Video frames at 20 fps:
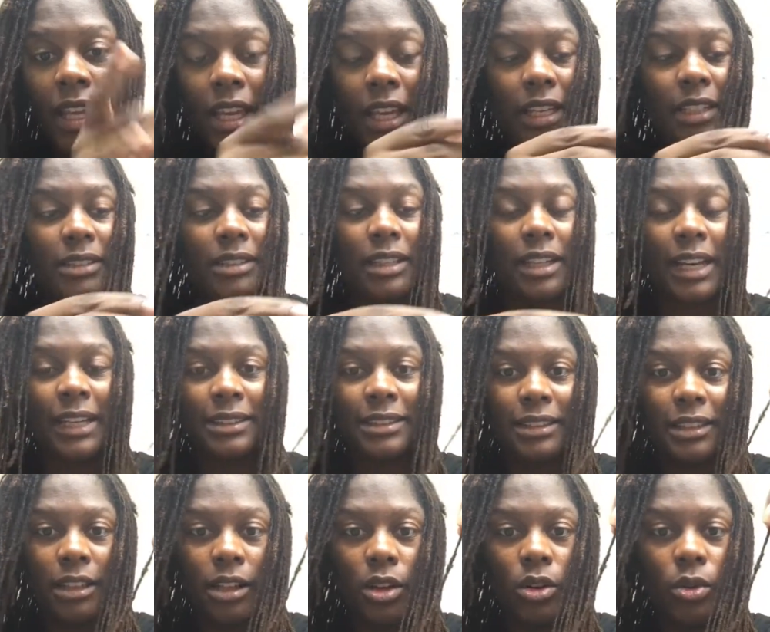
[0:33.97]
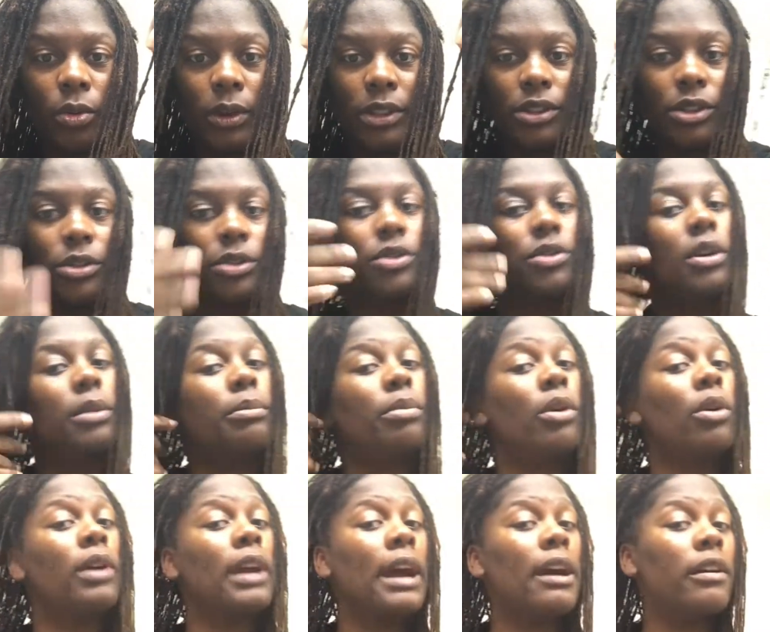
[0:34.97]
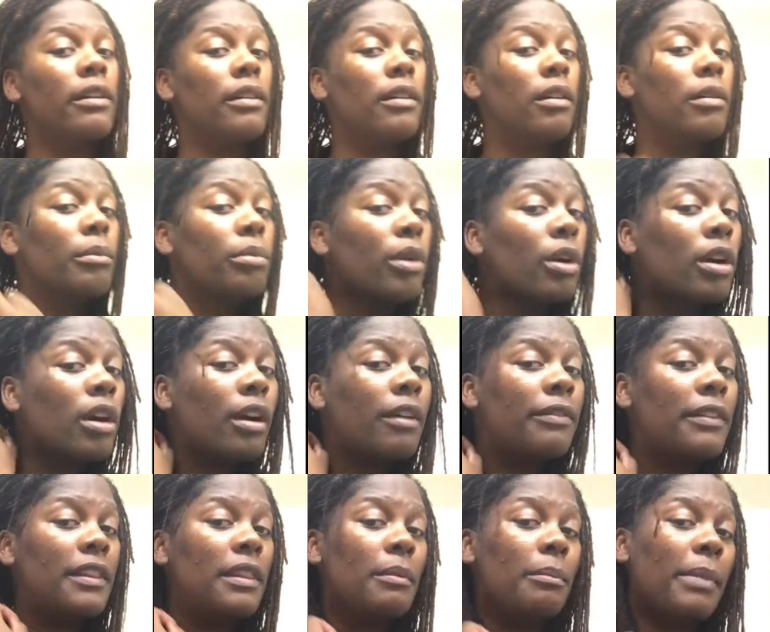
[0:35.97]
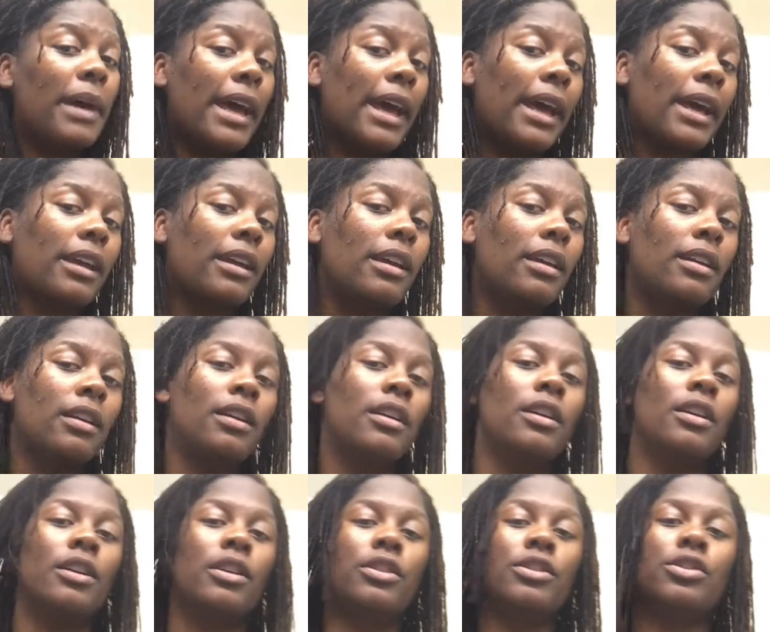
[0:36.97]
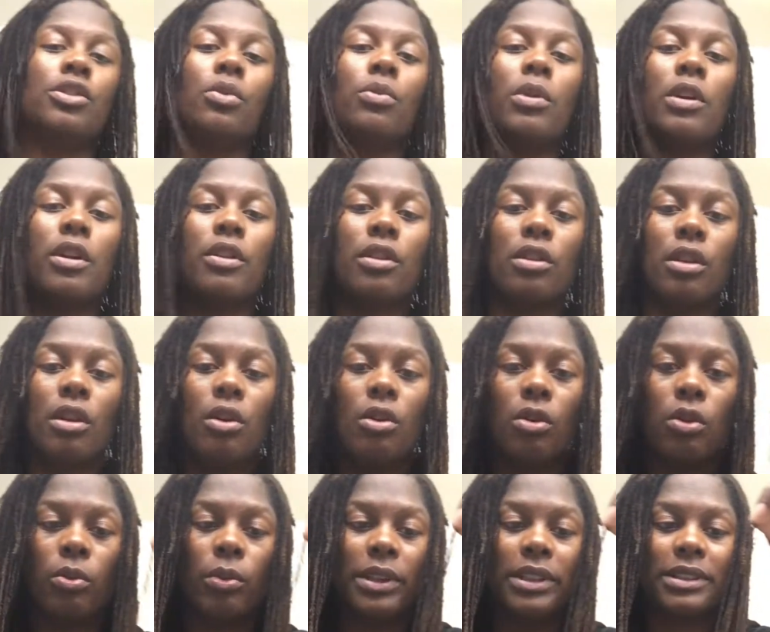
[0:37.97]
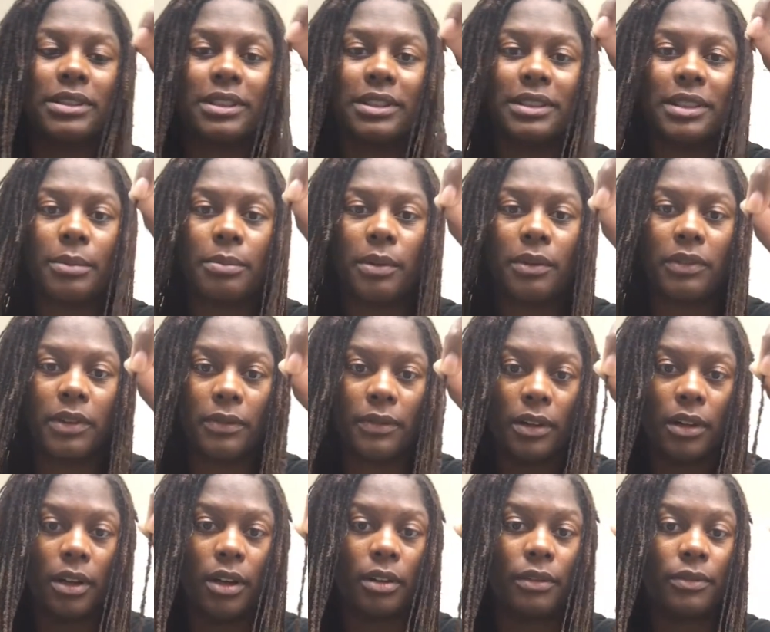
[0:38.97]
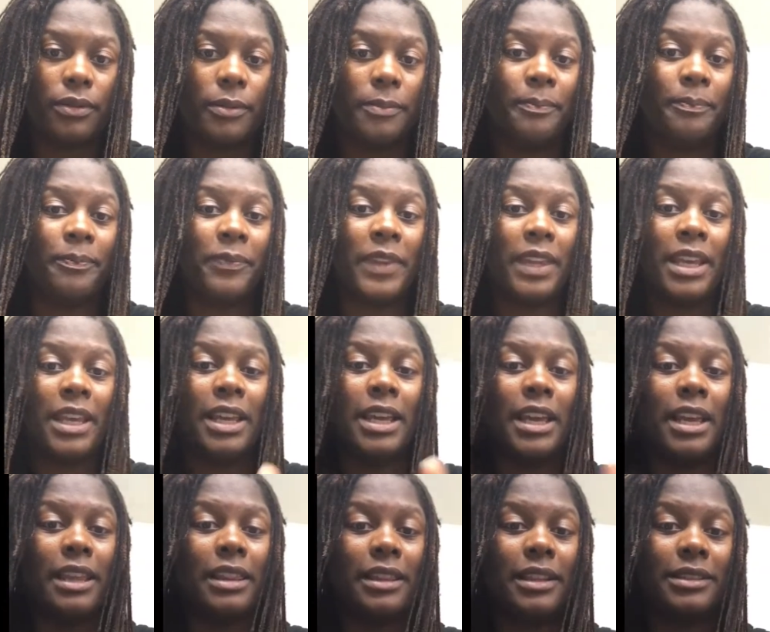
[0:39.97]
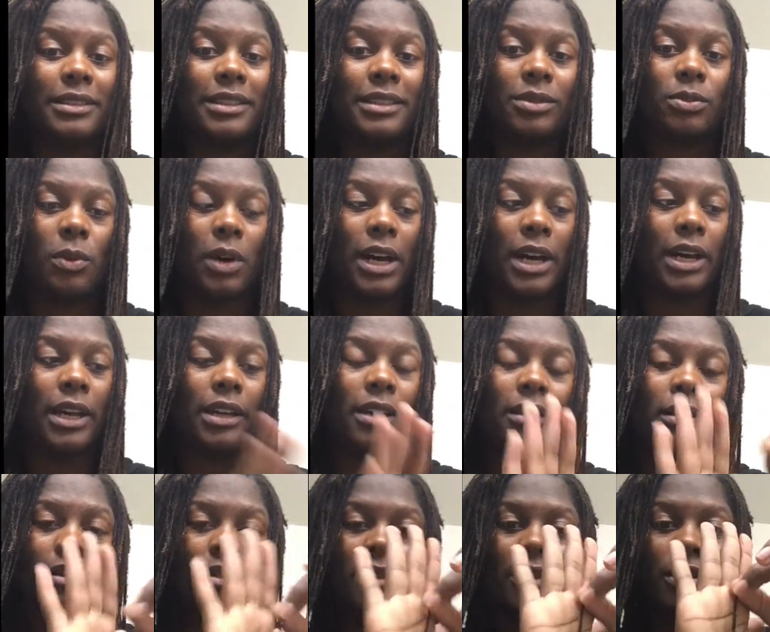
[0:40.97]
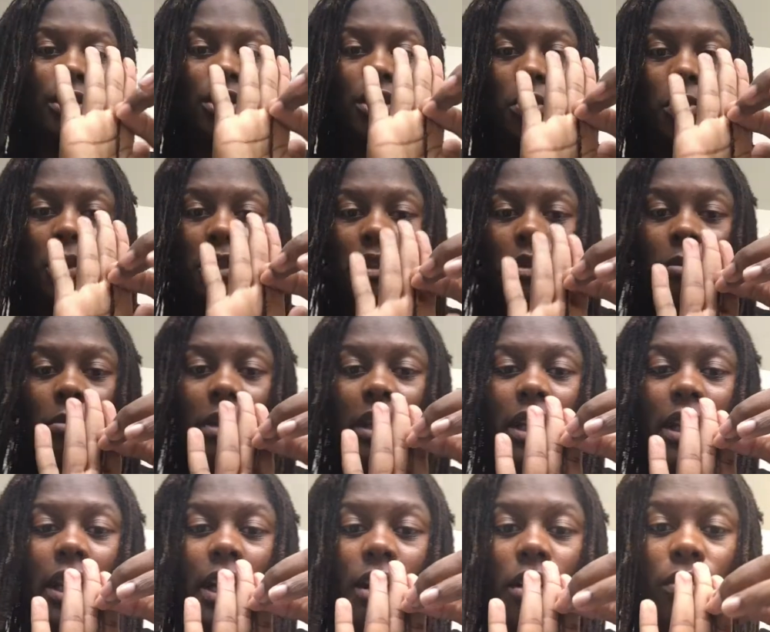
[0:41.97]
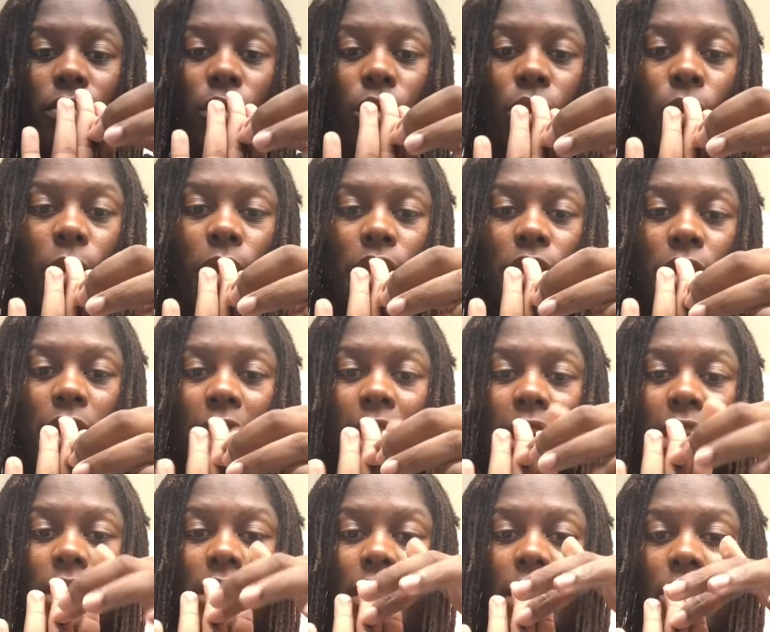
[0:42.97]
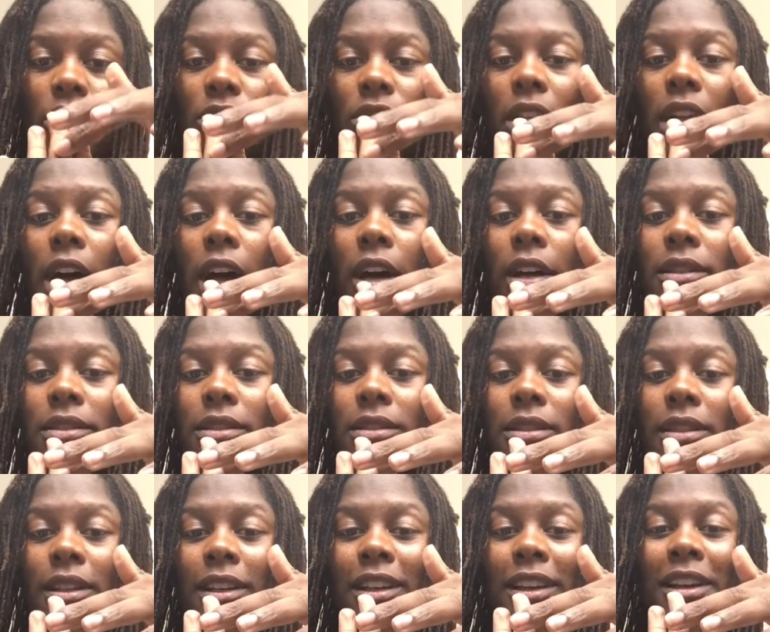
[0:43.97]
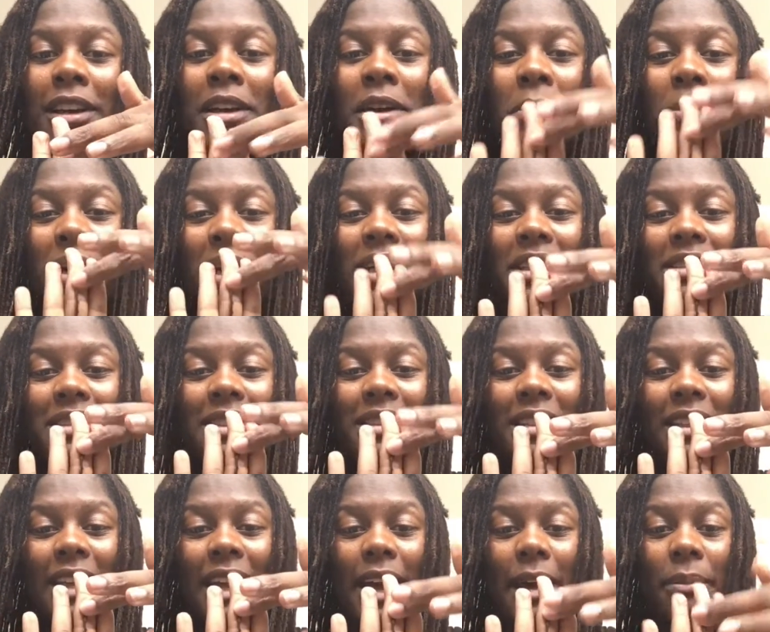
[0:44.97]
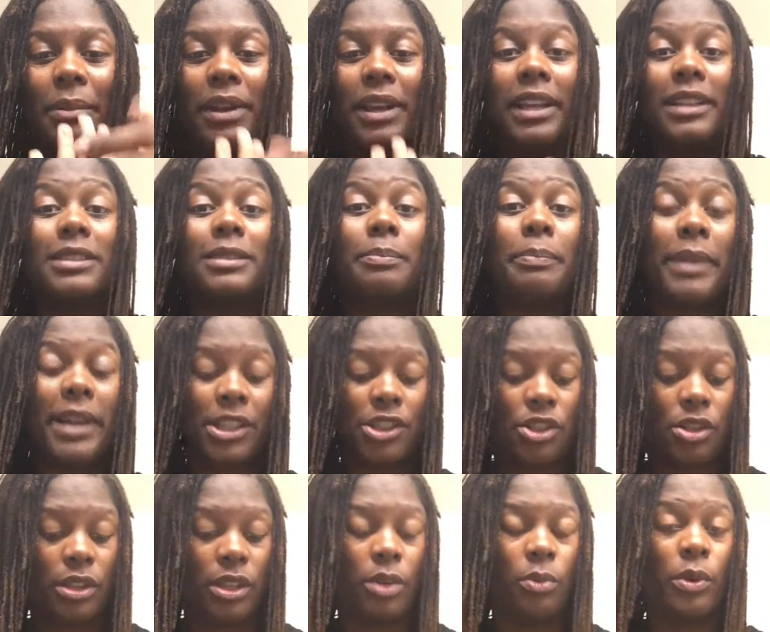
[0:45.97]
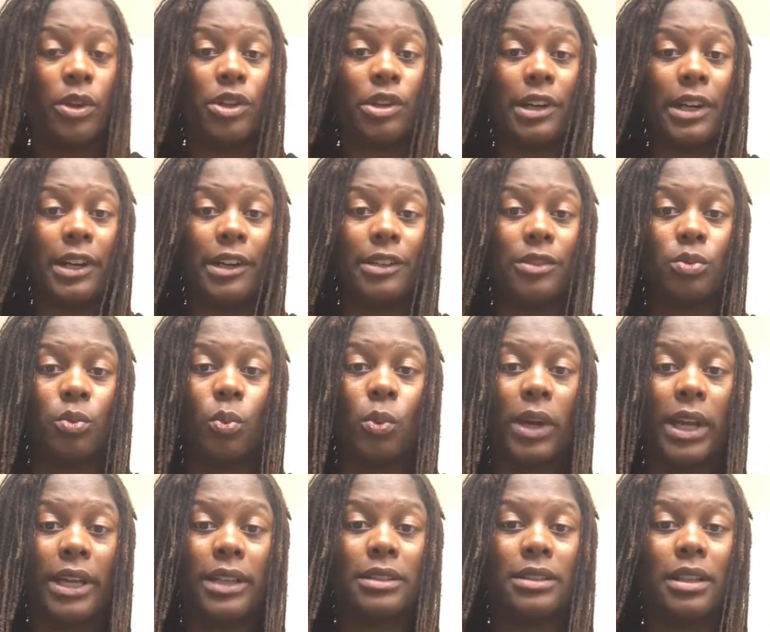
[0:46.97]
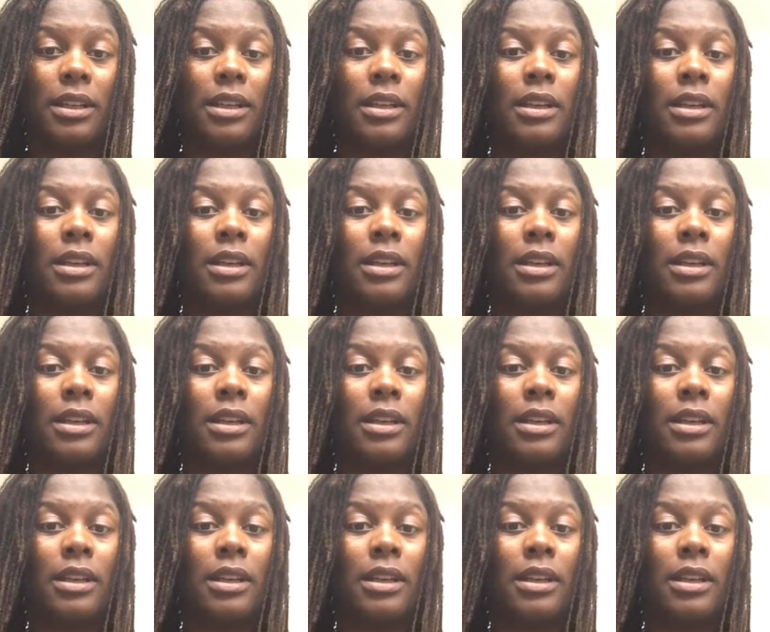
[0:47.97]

And it's a nice and long one too, so it broke off in the back. So one of the longer ones, the tip of it fell off. And this is why you want to be careful when you're handling your locks, because this can happen, especially when your hair is wet.